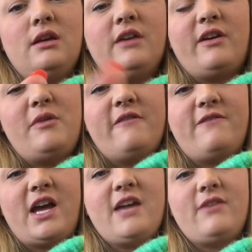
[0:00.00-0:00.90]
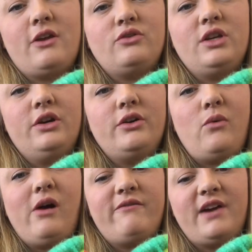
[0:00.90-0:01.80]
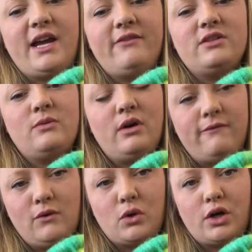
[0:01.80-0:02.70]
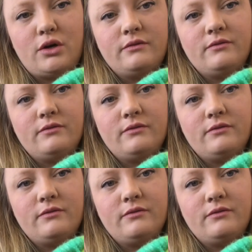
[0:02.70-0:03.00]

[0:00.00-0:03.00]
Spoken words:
If I'm on 5, I only hook wall 5 to wall 4.